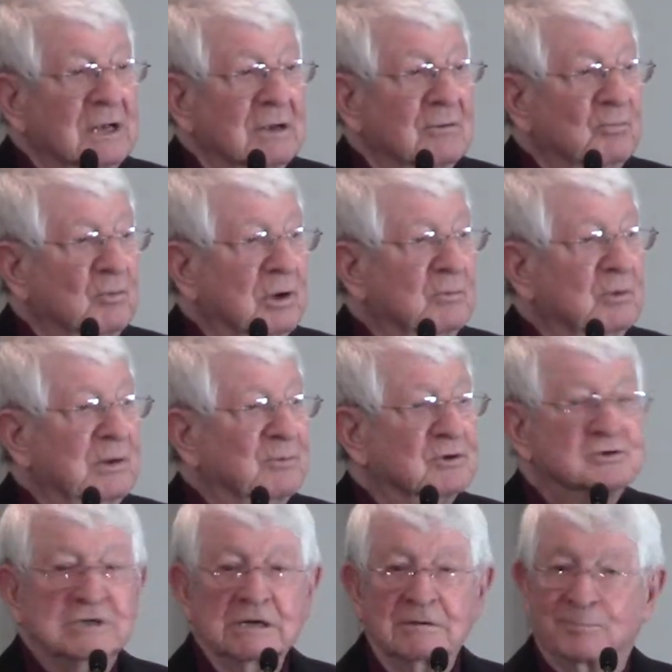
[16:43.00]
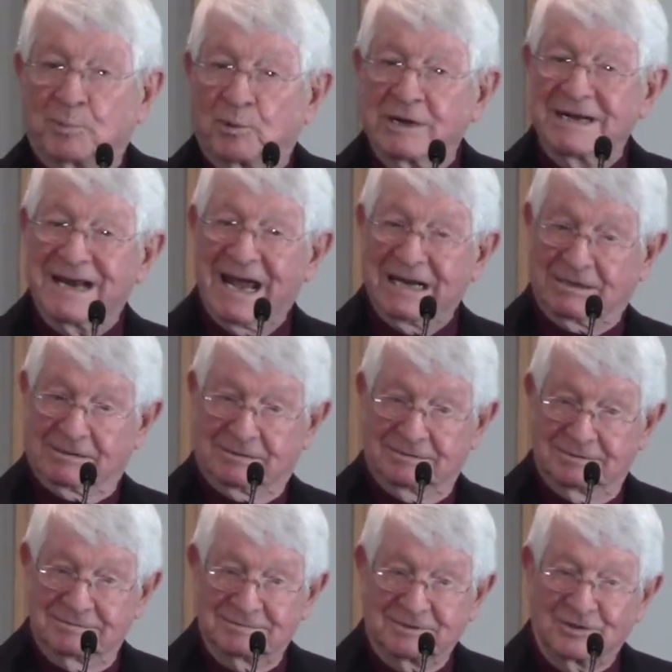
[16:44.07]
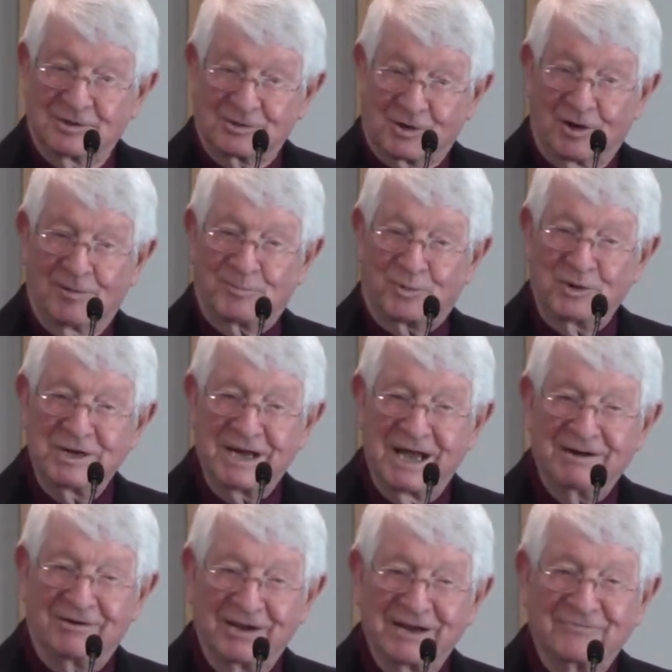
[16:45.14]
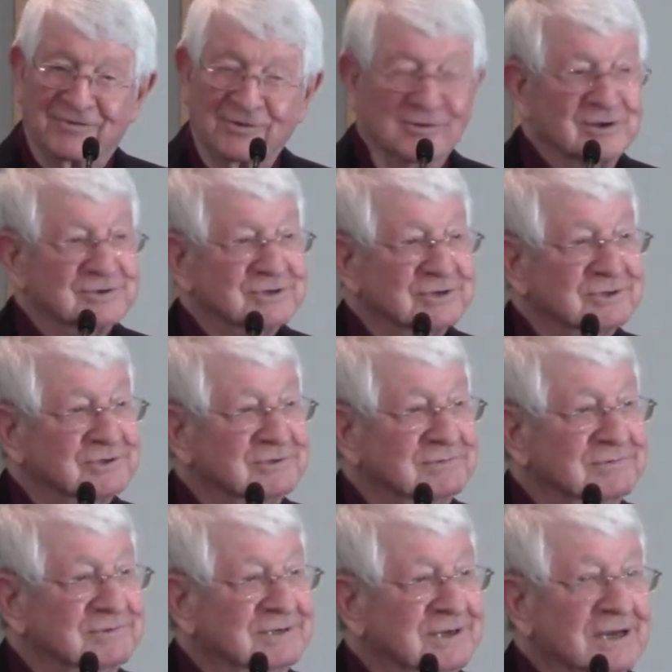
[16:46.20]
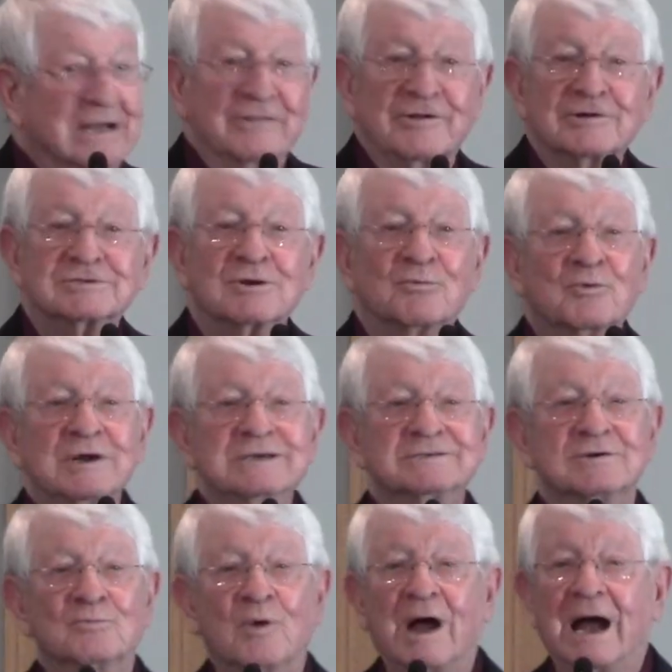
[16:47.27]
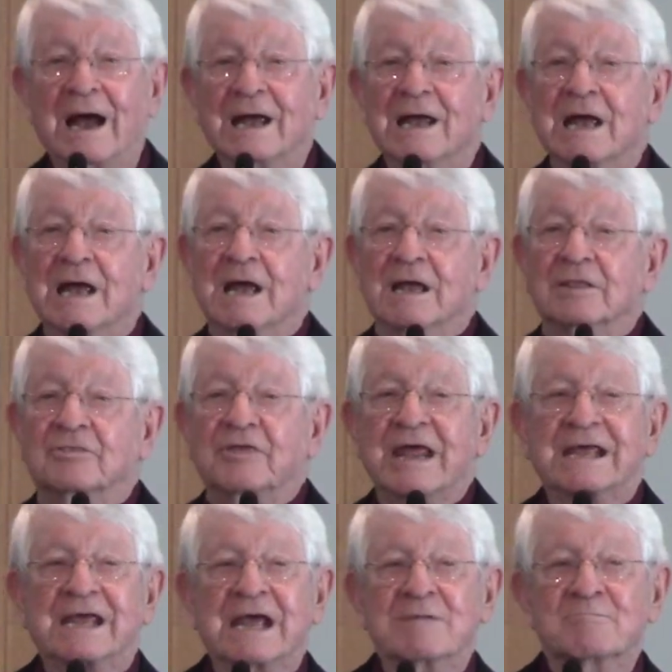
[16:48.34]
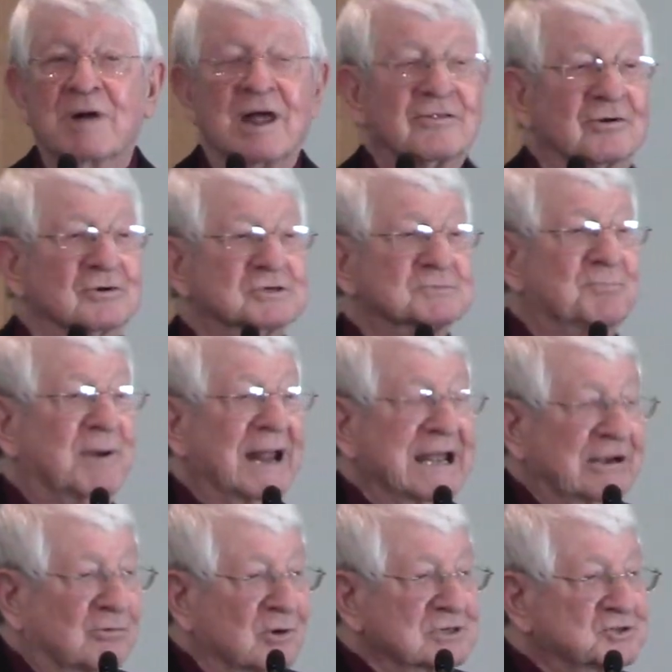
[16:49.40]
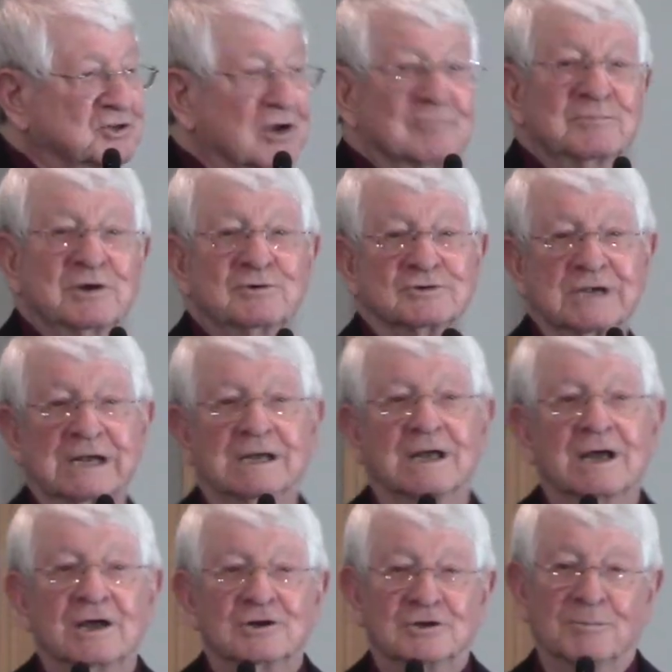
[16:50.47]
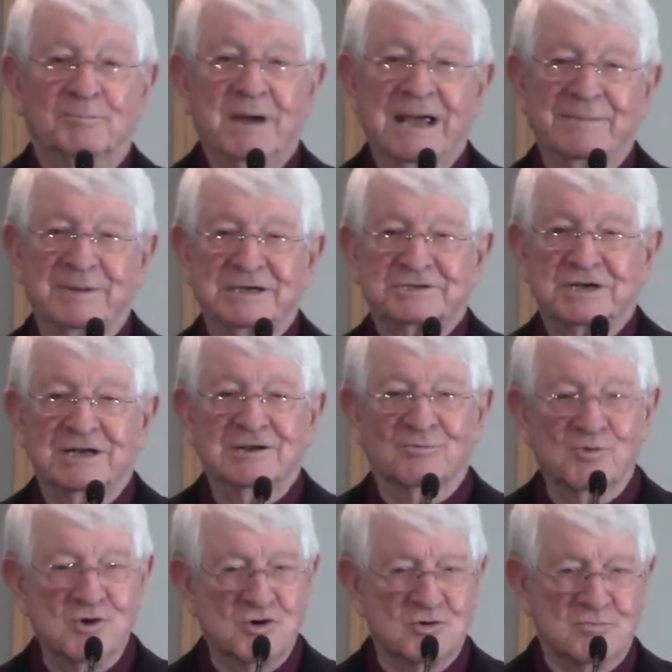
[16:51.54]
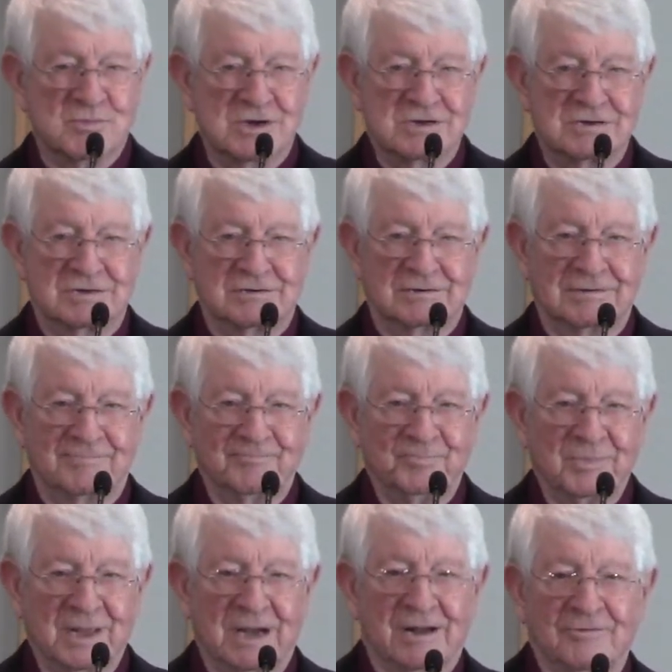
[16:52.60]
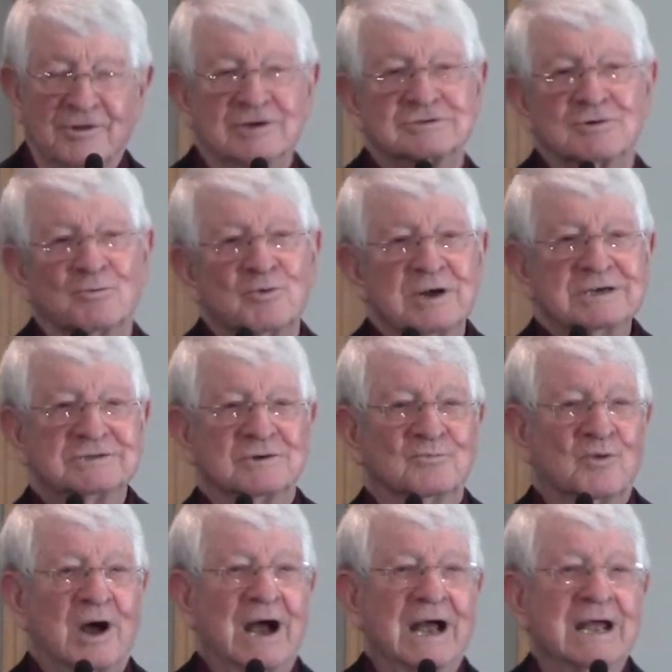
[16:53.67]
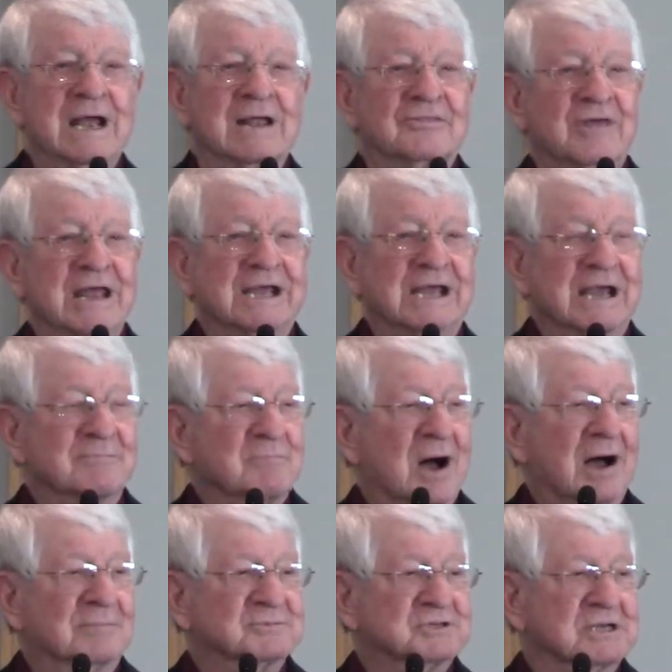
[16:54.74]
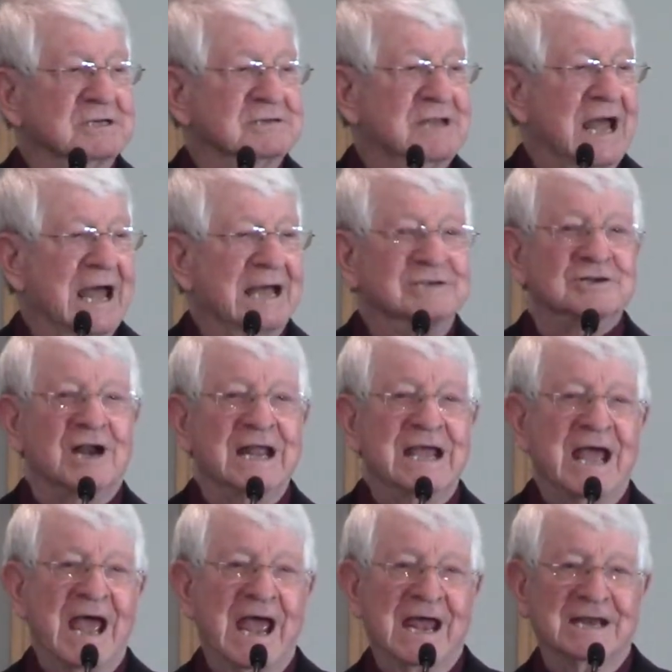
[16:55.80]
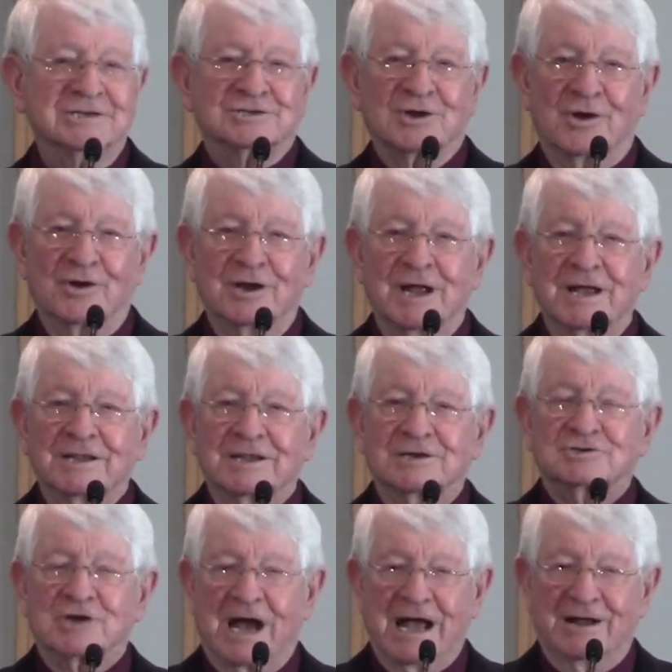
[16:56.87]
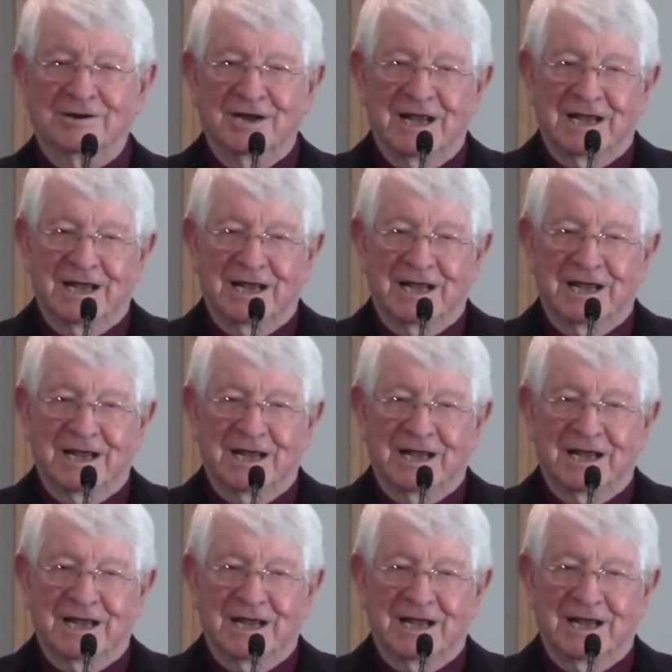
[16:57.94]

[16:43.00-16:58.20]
when we were still prenatal, called prenatal influences. There's a reason why thinking mothers play Christian music to babies in the womb. There's a reason why thinking moms and dads lay hands on the child